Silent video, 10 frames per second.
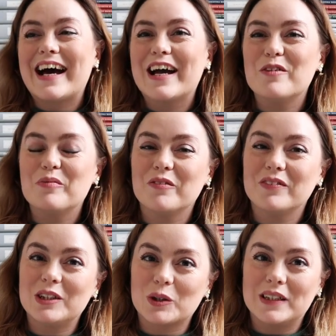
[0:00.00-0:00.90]
I hope
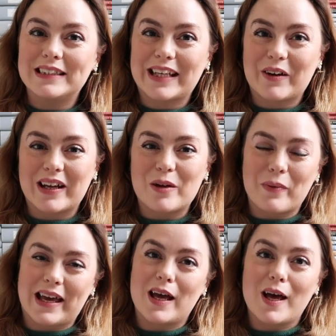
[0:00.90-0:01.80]
you've enjoyed hearing a
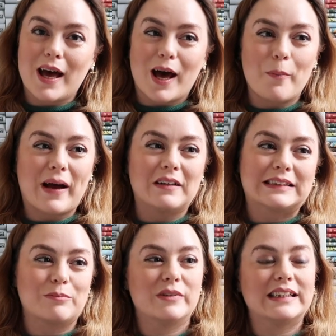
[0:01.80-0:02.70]
bit
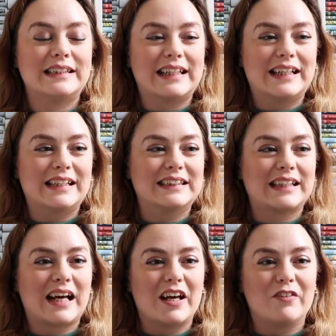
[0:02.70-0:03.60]
about some of the things
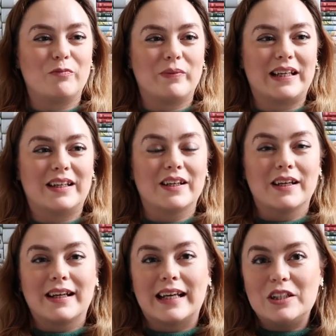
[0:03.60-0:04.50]
that I've been
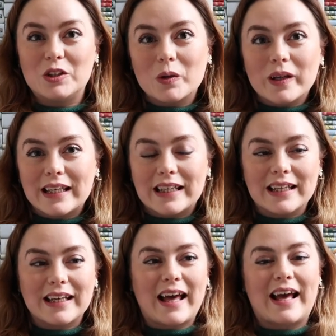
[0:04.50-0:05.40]
enjoying